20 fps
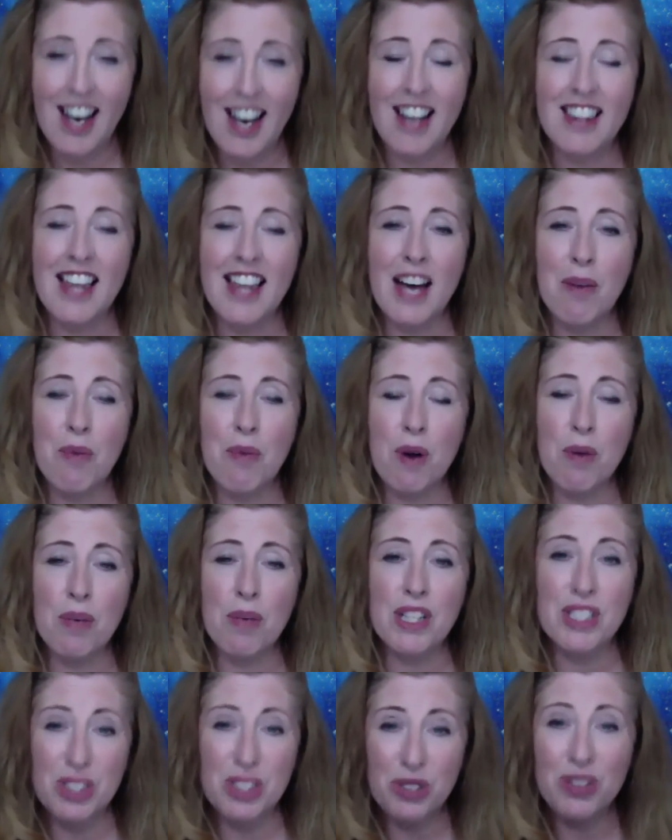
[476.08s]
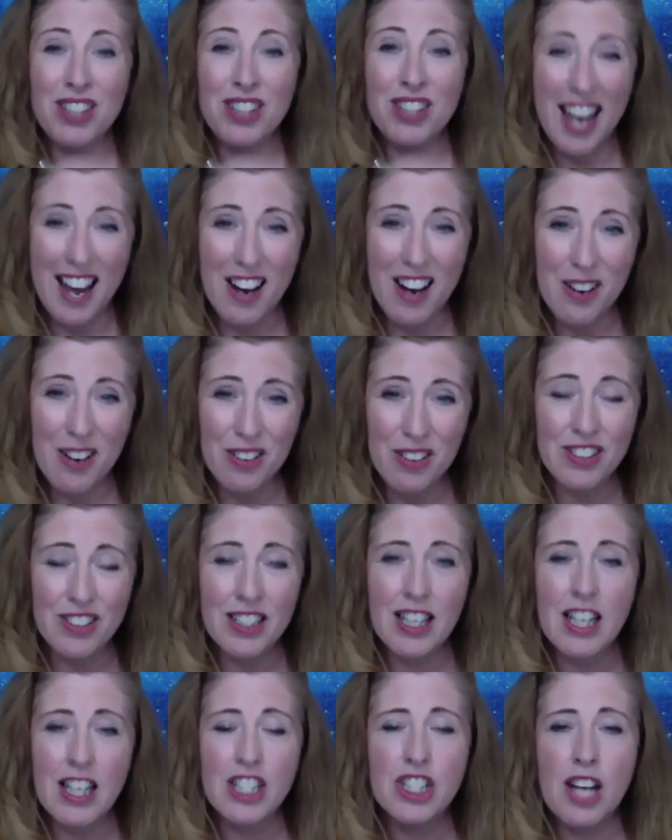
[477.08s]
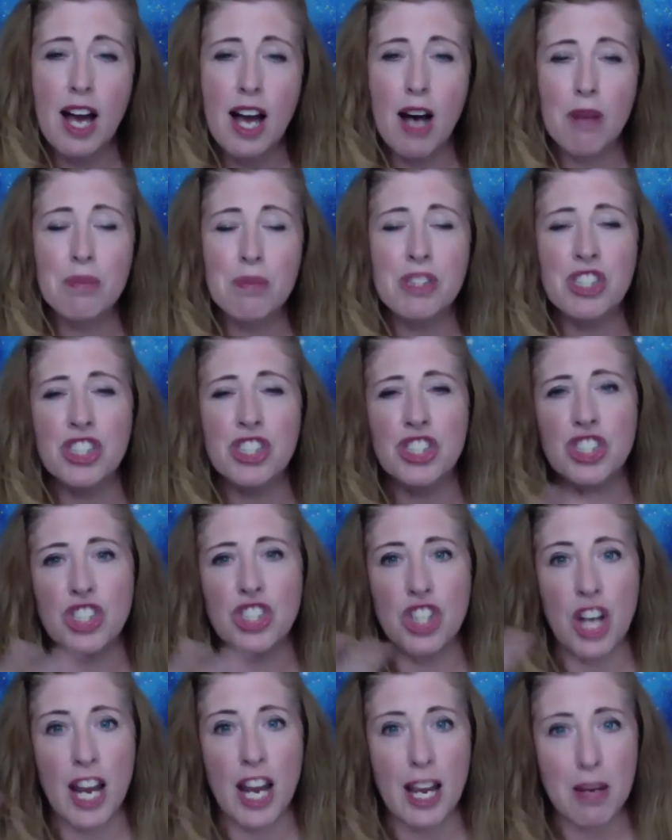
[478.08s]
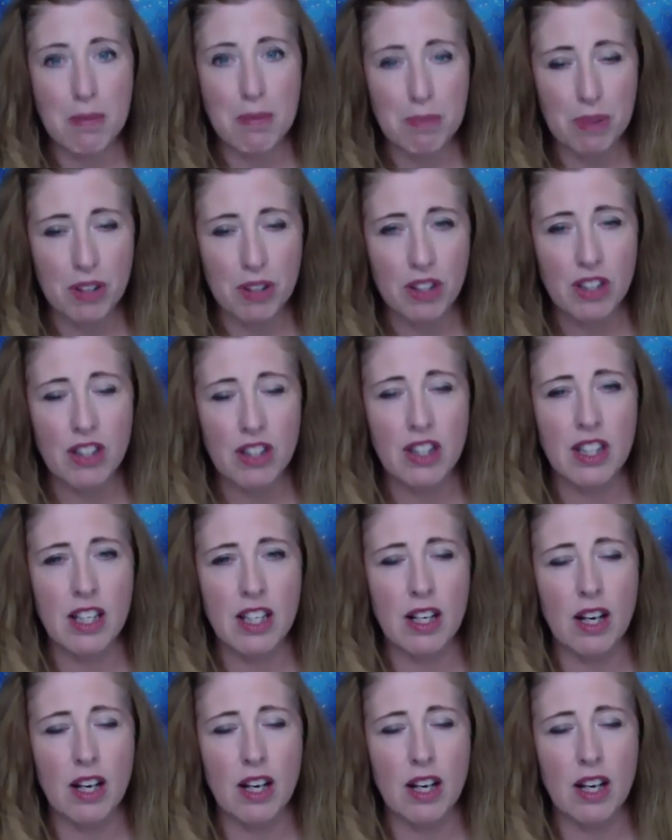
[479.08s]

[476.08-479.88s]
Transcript: that what we do now helps shape the